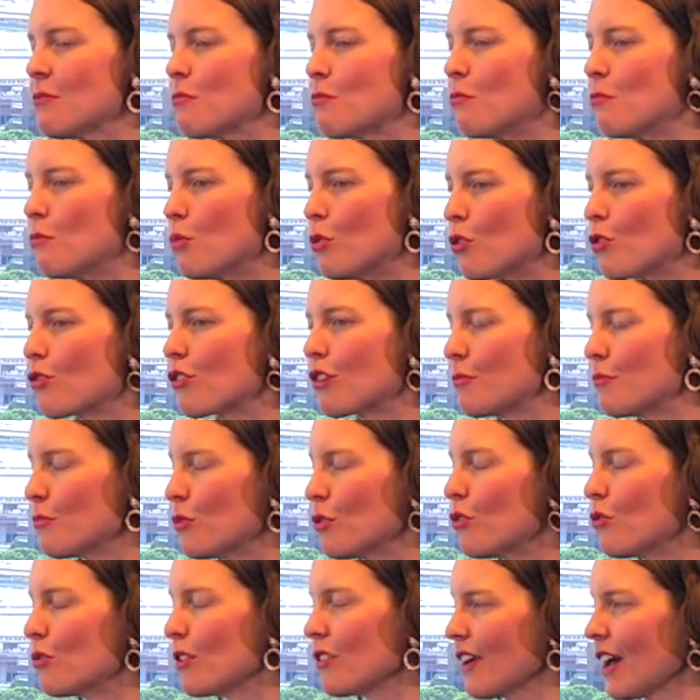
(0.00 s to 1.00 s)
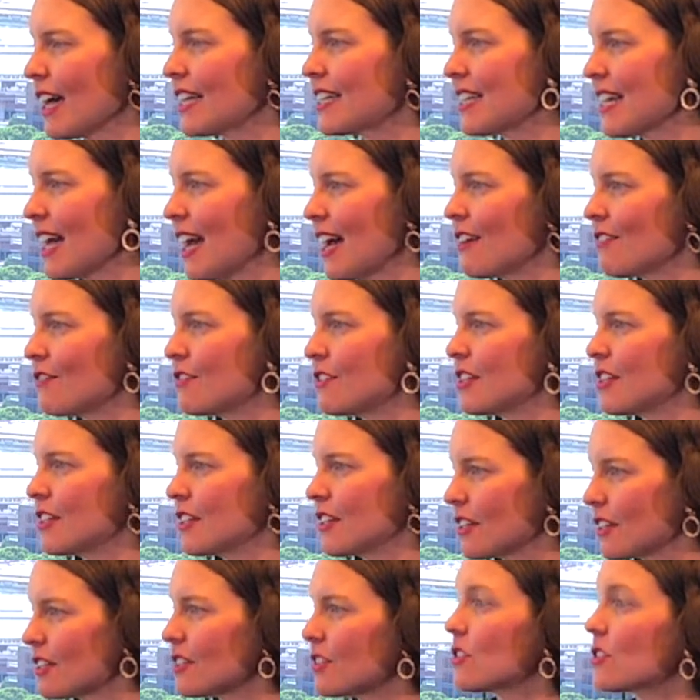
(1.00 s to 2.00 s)
more and more we've had to have
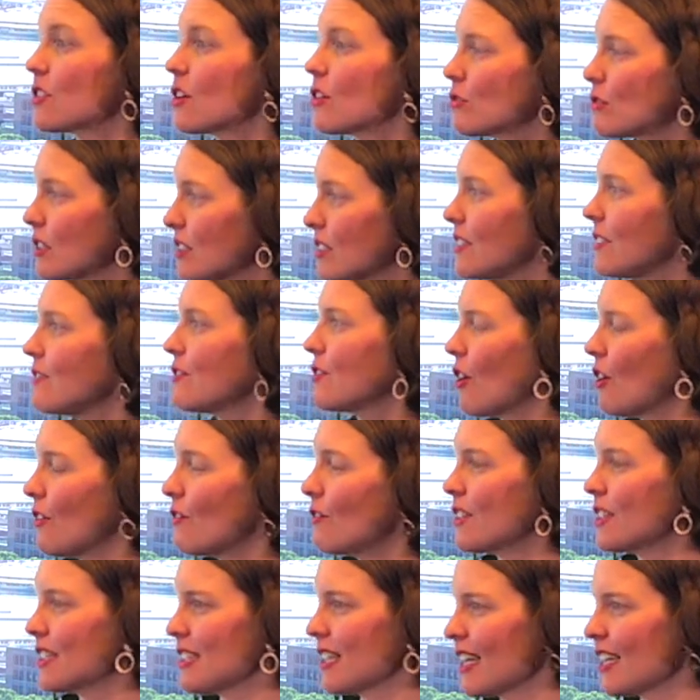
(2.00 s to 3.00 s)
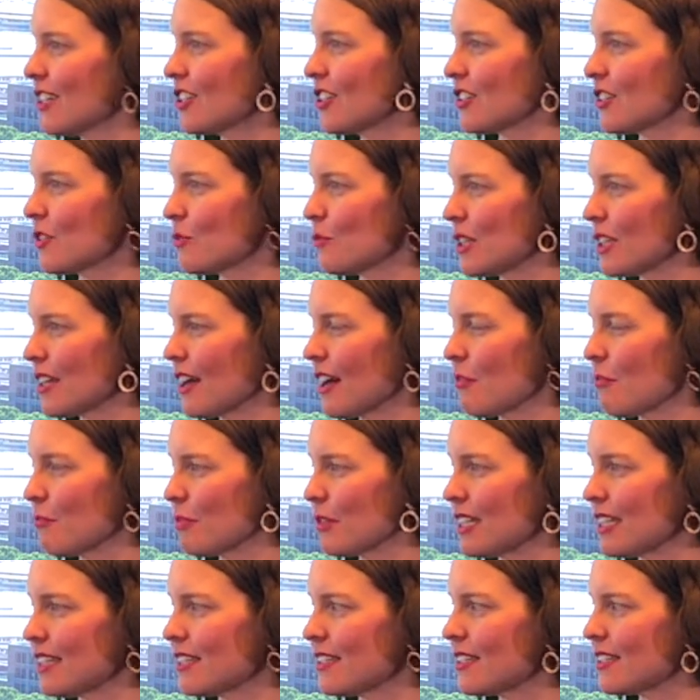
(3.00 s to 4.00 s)
the consultative conversation with
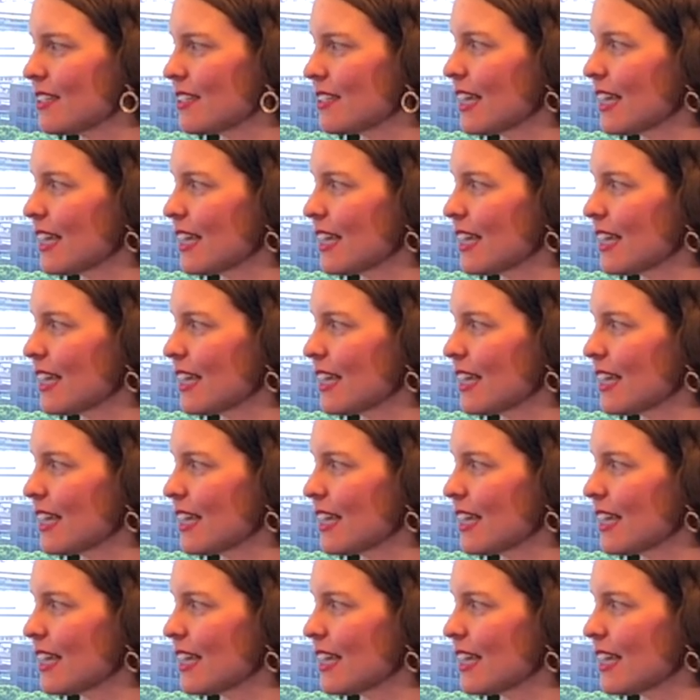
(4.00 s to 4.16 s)
companies to